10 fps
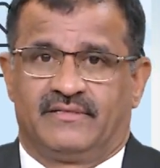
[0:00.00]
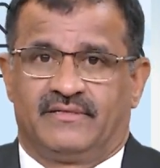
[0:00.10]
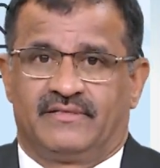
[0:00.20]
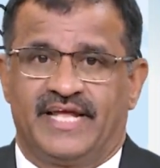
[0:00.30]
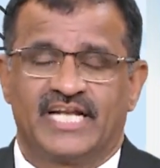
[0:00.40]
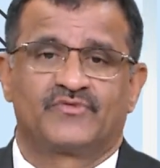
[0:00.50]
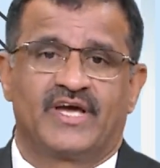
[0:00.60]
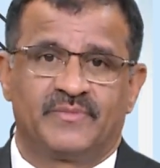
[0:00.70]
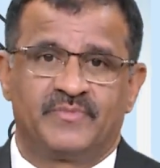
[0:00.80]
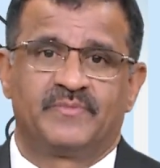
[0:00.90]
That is why
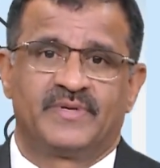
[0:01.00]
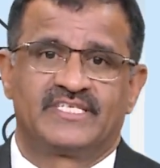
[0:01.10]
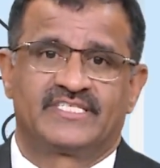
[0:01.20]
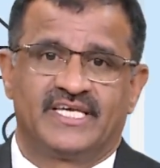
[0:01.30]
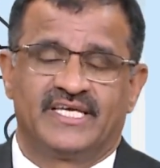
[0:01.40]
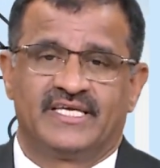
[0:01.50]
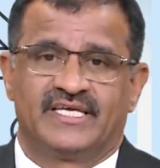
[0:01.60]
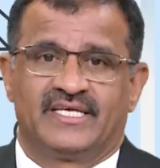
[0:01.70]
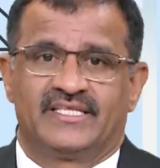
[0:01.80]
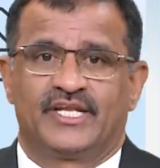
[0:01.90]
the people say
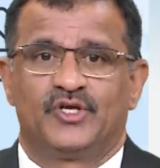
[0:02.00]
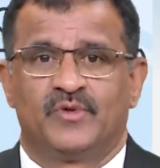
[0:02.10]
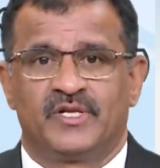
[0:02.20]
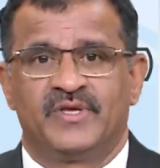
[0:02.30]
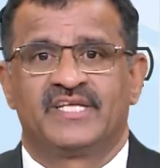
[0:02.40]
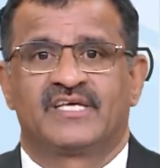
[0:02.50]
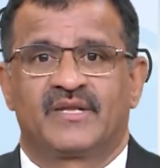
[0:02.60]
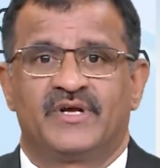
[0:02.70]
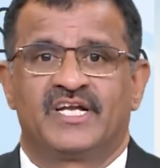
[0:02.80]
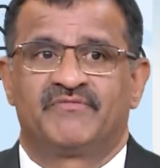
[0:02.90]
that human beings are
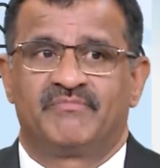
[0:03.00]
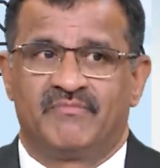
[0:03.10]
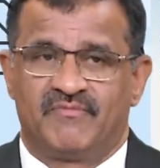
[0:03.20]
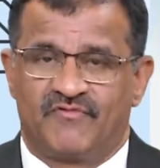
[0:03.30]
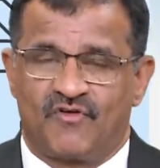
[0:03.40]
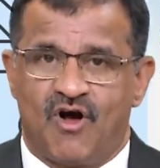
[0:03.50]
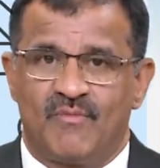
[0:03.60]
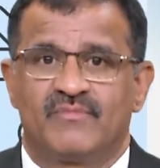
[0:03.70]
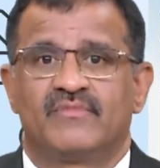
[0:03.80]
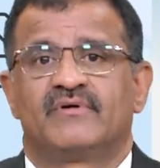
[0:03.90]
made of
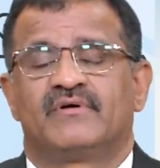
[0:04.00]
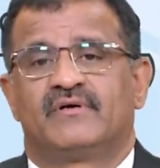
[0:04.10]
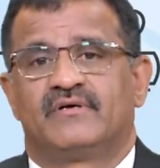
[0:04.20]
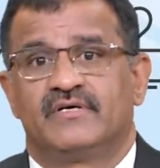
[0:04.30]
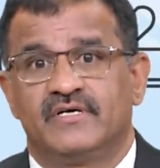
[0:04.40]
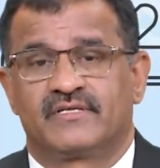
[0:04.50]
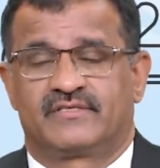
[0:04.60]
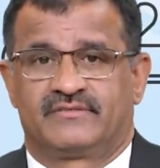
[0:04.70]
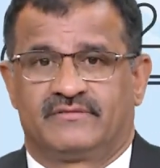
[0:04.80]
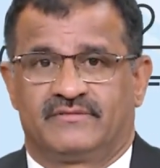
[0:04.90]
from earth.
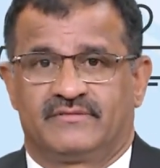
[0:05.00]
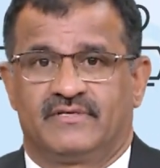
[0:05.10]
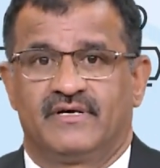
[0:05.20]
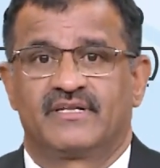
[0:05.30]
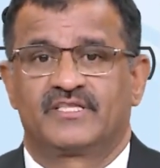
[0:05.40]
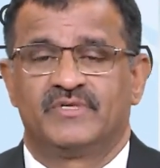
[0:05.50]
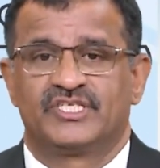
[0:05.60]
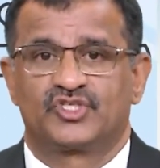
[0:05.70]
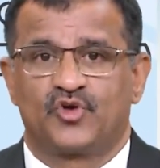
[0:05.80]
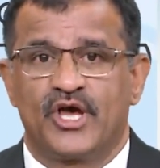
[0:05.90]
Earth
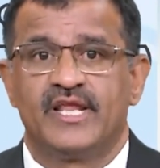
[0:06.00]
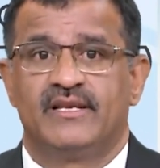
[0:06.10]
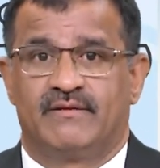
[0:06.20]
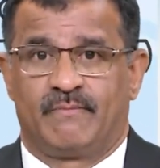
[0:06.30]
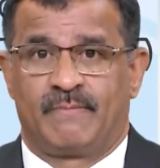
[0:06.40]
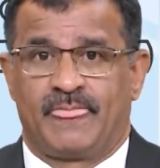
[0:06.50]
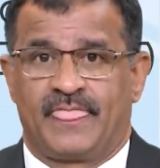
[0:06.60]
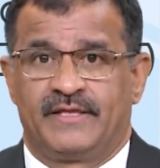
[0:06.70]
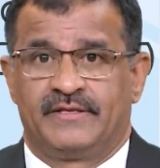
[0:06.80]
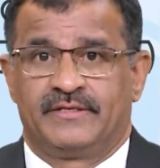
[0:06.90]
means soil.
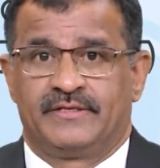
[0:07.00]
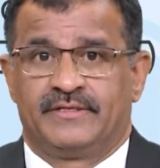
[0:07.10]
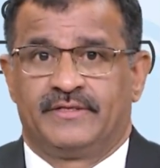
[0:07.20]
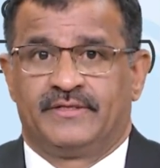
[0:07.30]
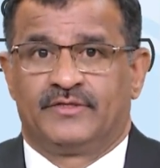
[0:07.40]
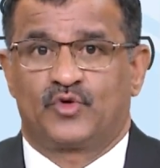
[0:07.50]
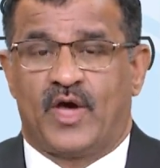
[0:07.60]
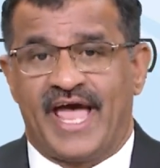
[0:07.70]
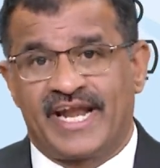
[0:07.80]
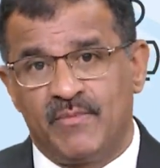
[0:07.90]
So
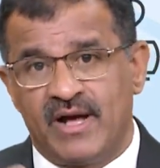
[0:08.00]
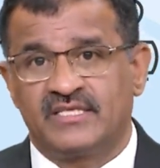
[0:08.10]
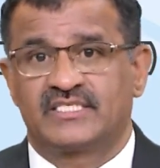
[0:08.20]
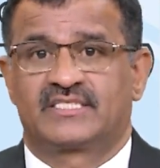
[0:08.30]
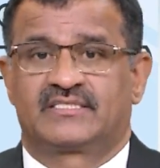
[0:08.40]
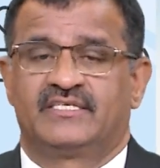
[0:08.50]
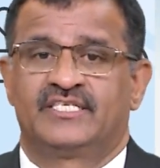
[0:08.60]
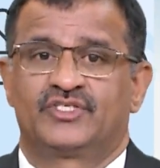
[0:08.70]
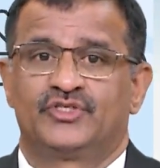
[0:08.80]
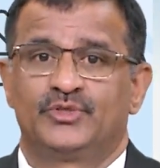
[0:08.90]
Adamas
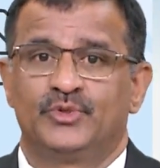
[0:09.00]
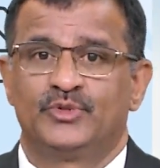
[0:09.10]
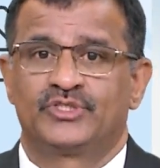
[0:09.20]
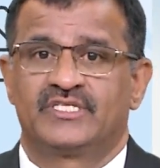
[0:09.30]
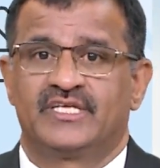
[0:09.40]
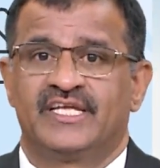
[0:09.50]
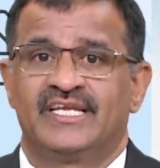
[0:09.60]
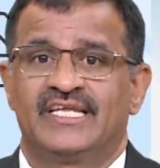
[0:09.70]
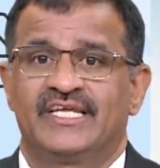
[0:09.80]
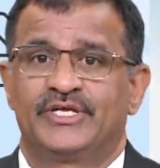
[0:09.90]
is used
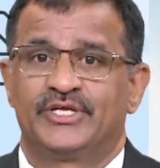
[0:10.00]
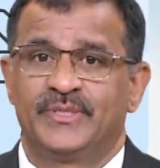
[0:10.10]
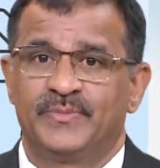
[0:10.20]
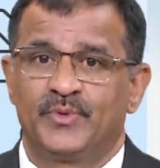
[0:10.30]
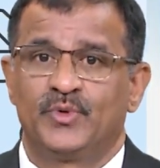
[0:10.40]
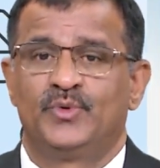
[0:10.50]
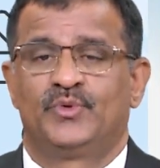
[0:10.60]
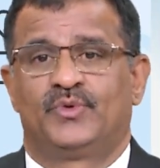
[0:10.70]
in Hebrew